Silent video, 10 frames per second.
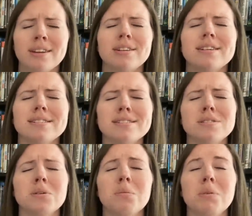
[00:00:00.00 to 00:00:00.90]
It's
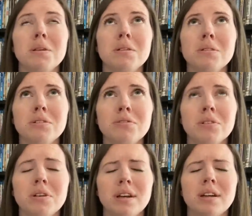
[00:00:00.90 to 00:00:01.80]
so
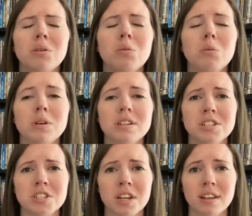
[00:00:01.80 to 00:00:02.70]
beautiful, and I
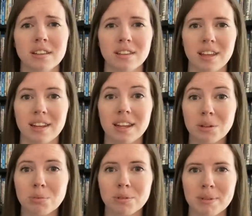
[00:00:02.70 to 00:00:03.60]
wish that they had
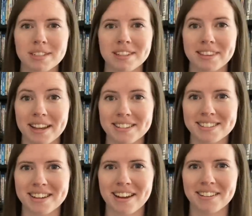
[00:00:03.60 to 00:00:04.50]
implemented that
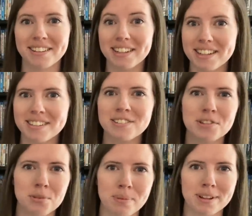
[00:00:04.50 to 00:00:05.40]
style
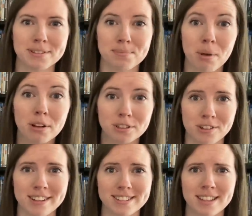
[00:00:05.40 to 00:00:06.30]
into Belle's ball
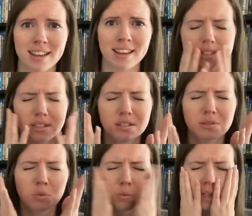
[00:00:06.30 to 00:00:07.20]
dress. It's such a
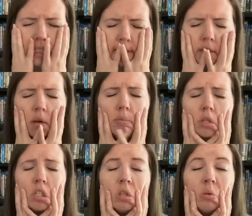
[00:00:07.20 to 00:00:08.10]
wasted
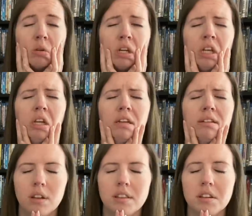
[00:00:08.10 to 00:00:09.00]
opportunity.
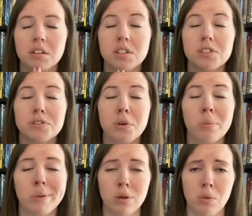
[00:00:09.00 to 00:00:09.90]
There are so
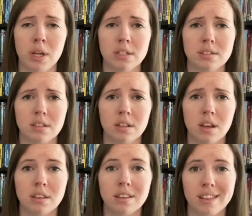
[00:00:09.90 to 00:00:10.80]
many ways
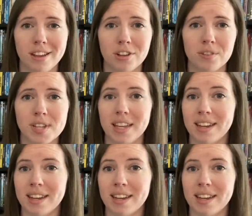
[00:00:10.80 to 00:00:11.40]
that they could have taken